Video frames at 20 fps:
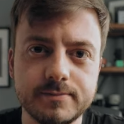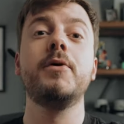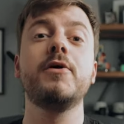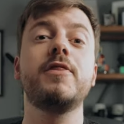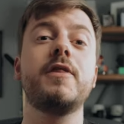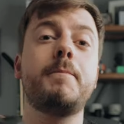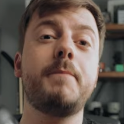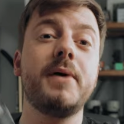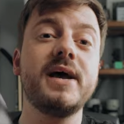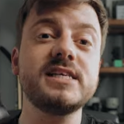But
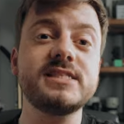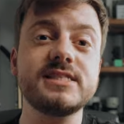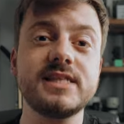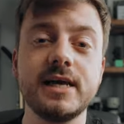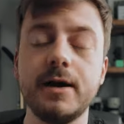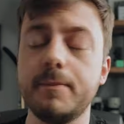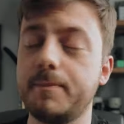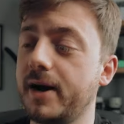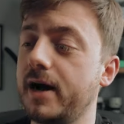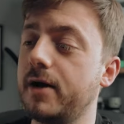the best
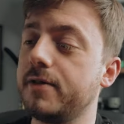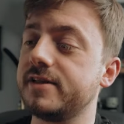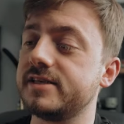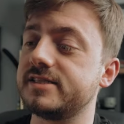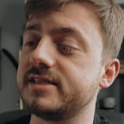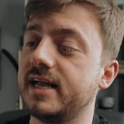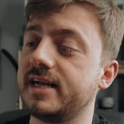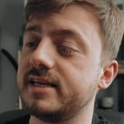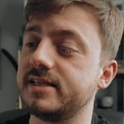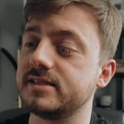thing about
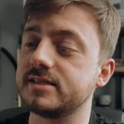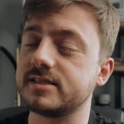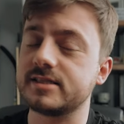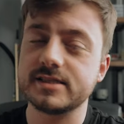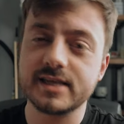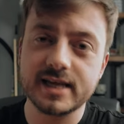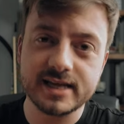this lens